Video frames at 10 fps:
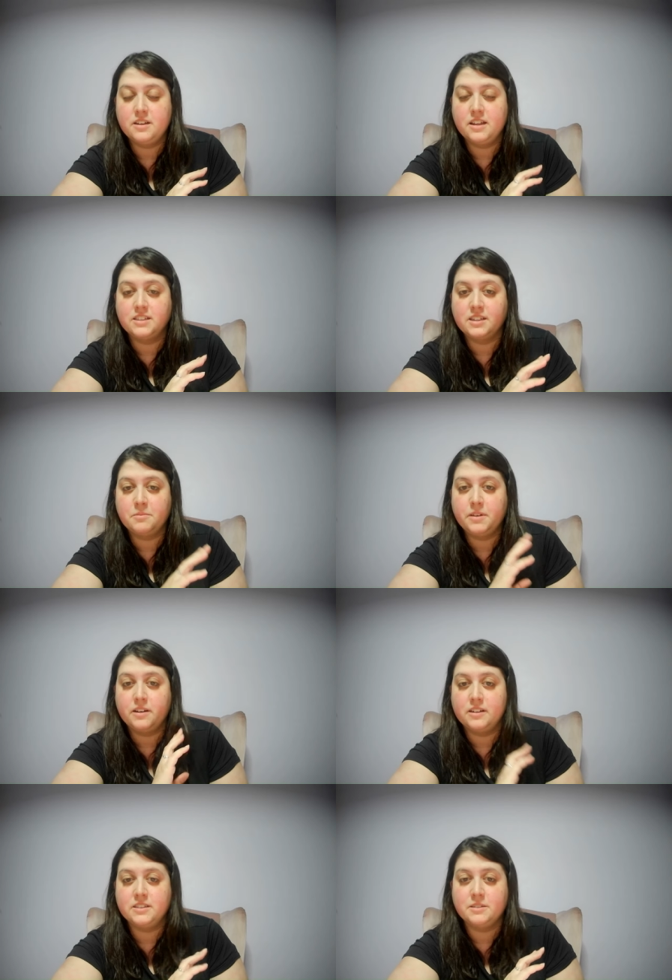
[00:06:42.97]
And it's going to be
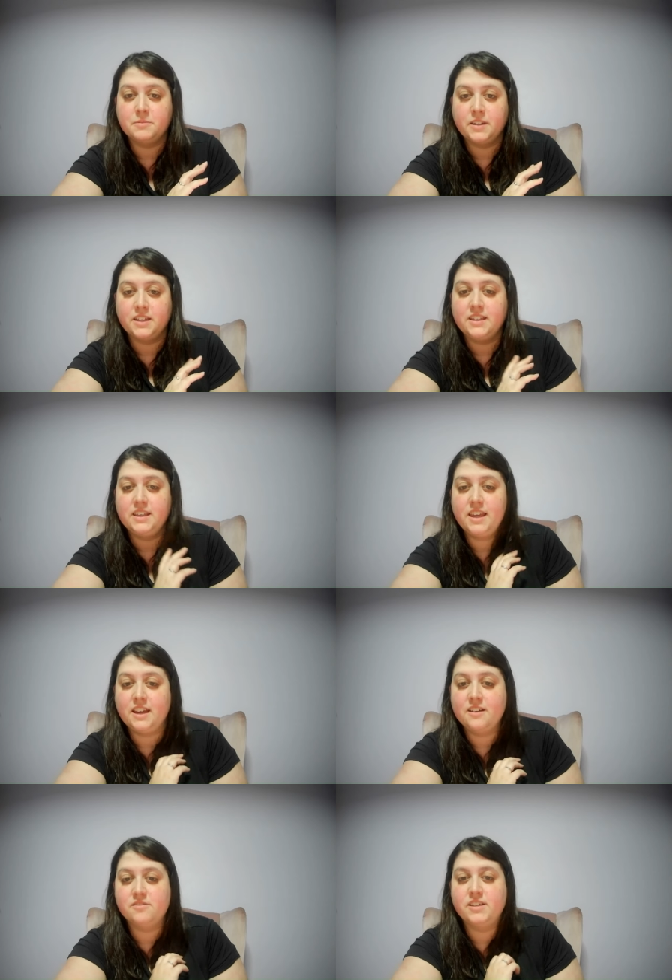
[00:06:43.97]
awesome. And I
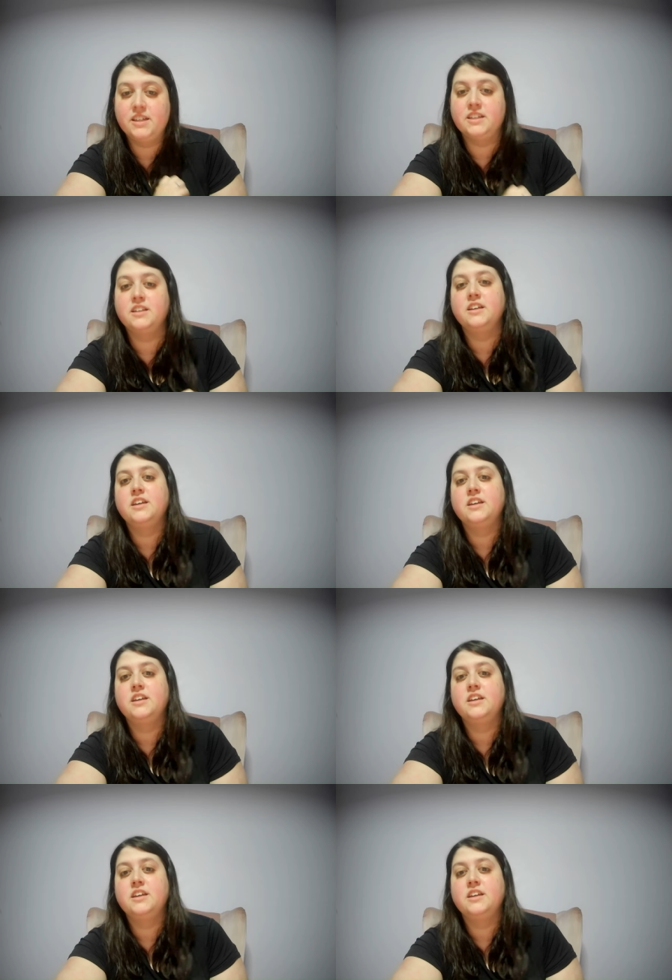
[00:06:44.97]
can't wait